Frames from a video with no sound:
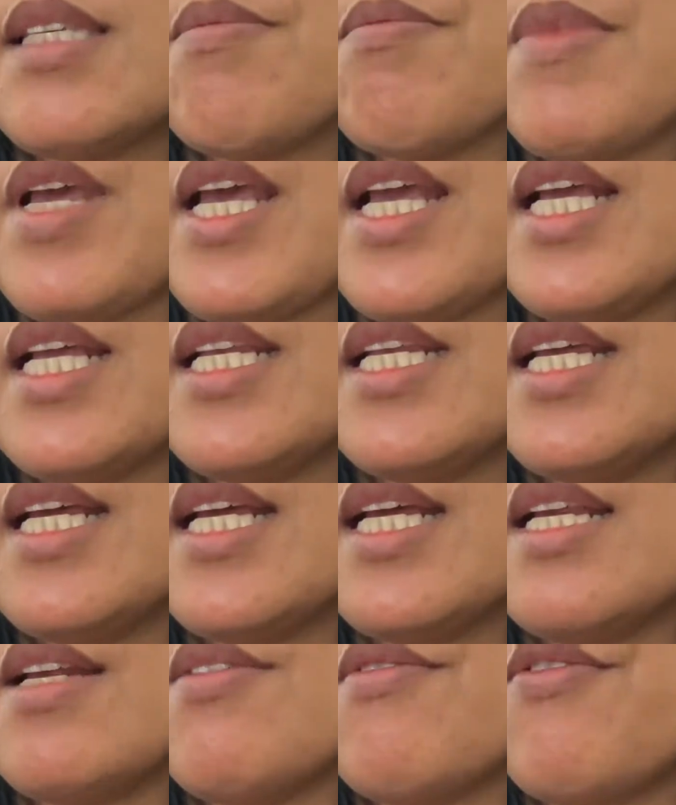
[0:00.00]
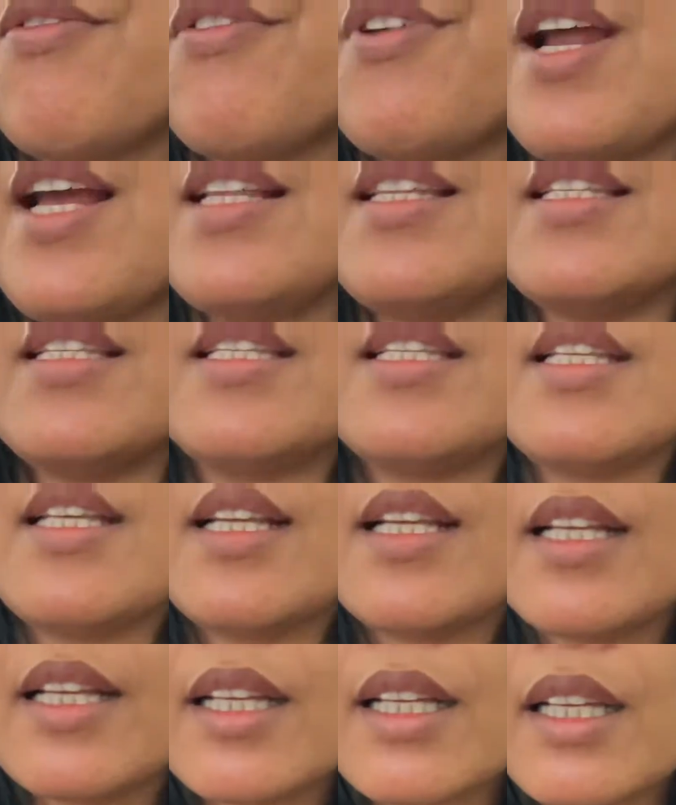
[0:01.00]
made in France.
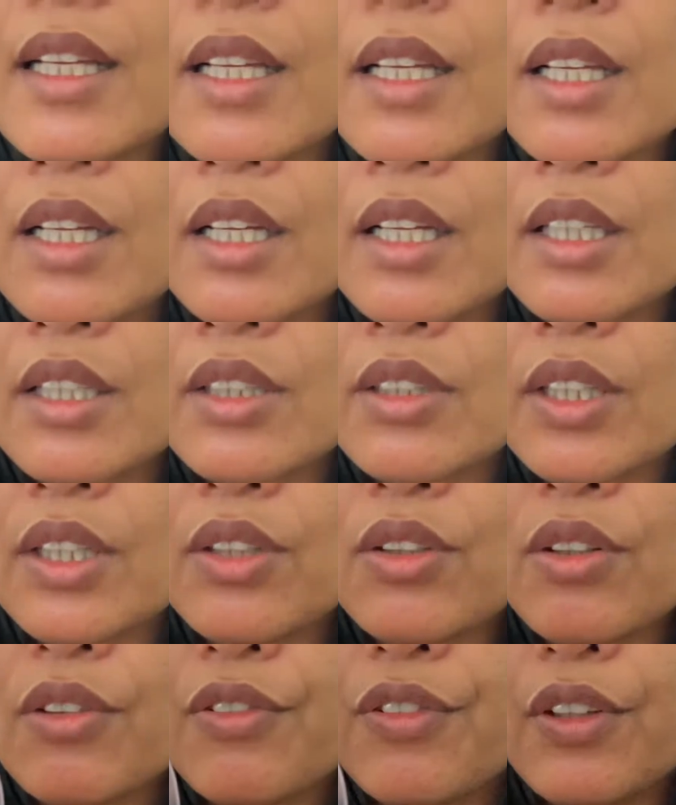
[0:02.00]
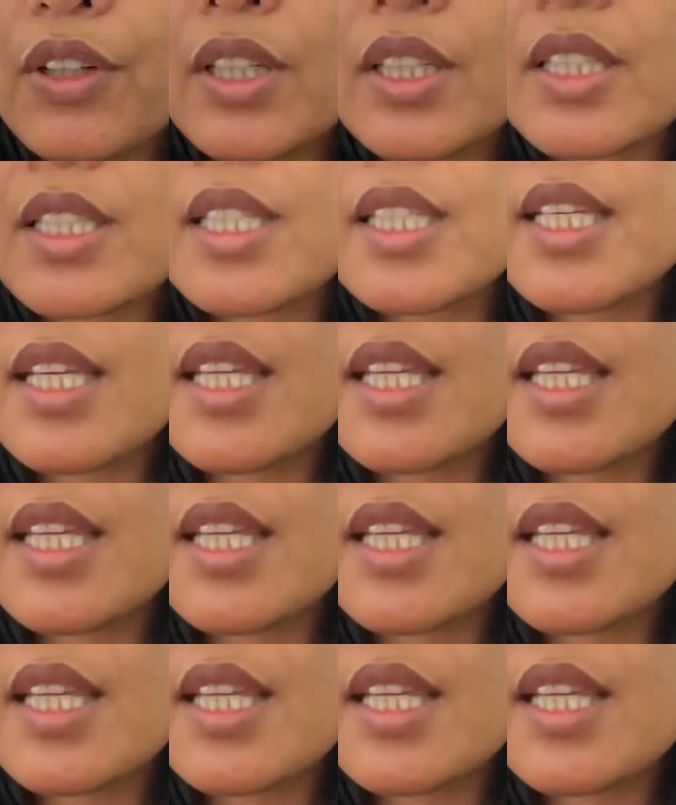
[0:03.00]
I don't know if you can see